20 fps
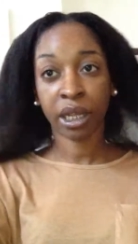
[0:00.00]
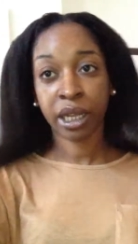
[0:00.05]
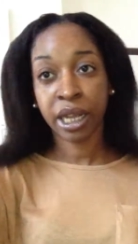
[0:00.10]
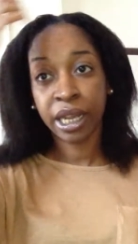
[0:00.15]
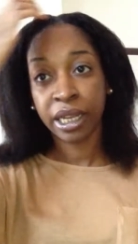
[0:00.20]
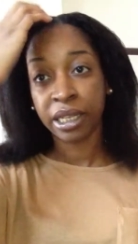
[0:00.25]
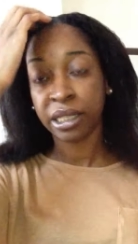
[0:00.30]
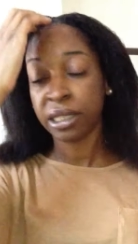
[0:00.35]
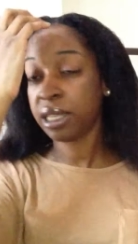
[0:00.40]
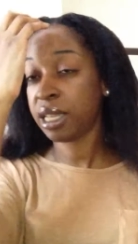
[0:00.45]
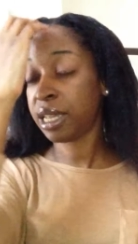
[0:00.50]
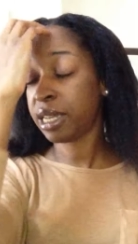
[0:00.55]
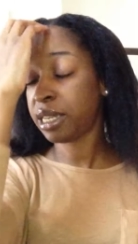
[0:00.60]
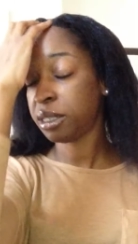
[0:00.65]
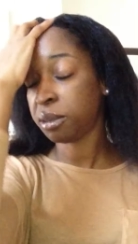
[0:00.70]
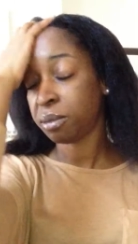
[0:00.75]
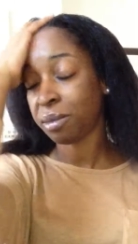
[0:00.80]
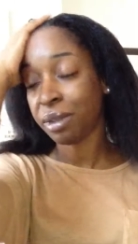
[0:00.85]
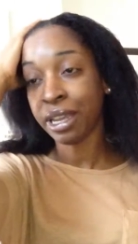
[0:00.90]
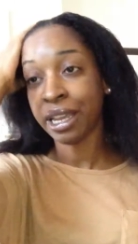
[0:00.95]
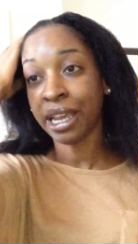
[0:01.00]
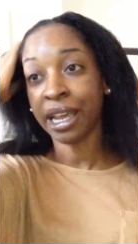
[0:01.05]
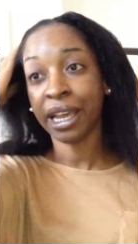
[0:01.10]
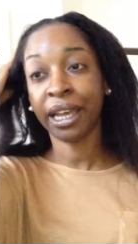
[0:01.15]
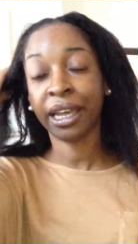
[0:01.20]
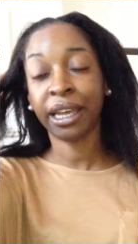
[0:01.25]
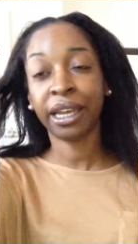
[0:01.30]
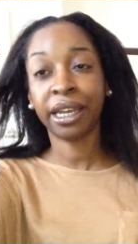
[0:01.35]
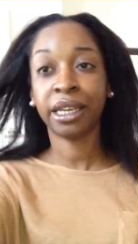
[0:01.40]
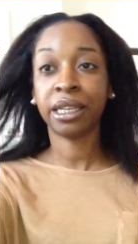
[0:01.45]
Okay, so that is my
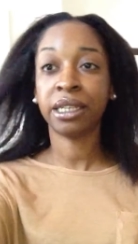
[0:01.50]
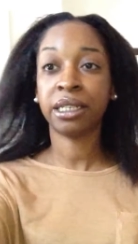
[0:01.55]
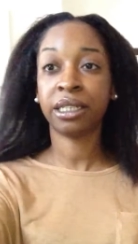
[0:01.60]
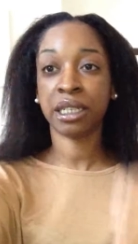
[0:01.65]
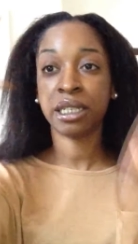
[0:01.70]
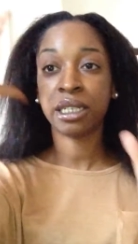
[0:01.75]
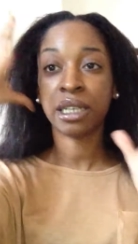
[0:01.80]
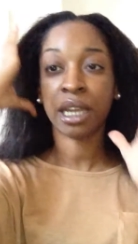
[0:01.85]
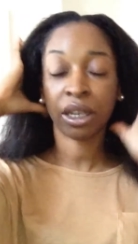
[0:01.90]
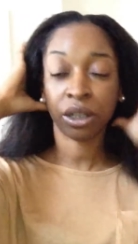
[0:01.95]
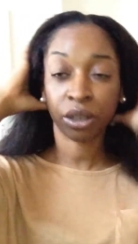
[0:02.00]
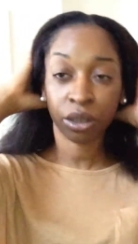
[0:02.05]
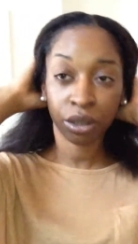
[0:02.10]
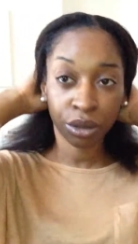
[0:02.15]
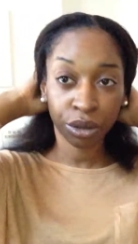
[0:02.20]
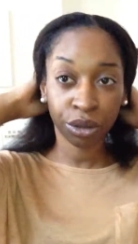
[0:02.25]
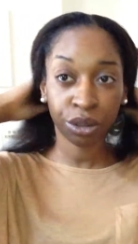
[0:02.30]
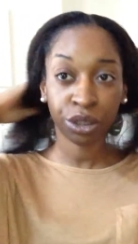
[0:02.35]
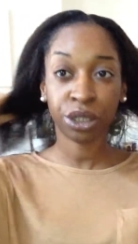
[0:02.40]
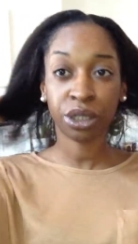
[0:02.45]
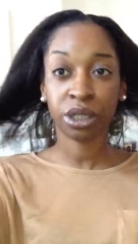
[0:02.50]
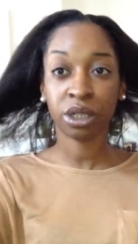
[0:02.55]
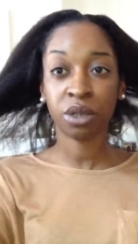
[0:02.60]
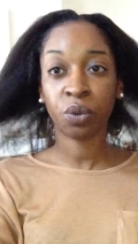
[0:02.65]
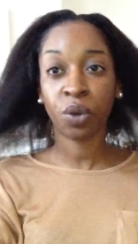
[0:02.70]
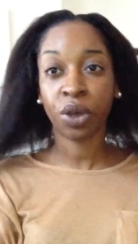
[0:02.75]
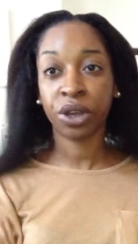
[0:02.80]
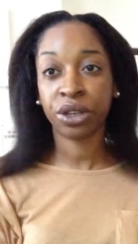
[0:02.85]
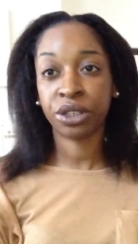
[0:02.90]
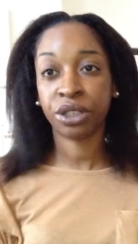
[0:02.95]
hair detangled using a
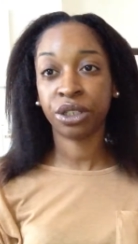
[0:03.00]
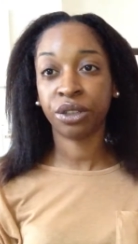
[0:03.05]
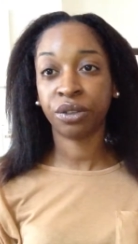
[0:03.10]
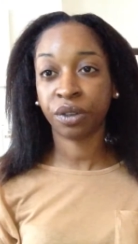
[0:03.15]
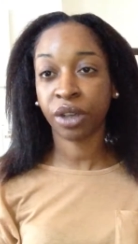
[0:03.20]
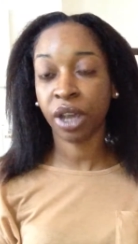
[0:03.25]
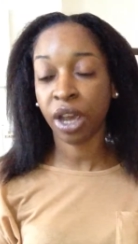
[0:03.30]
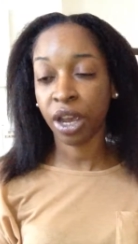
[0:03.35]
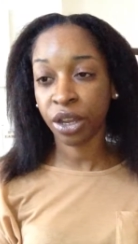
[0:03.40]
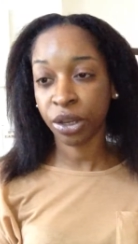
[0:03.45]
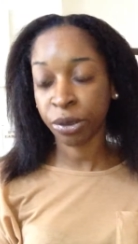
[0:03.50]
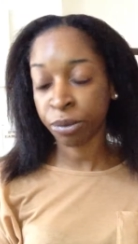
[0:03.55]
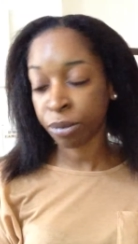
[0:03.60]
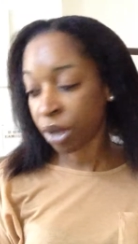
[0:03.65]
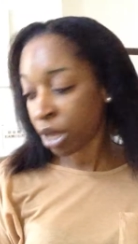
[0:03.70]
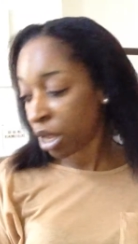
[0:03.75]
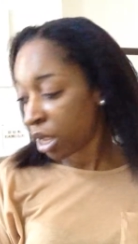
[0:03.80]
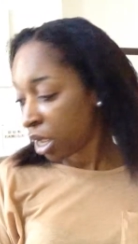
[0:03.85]
wide tooth comb.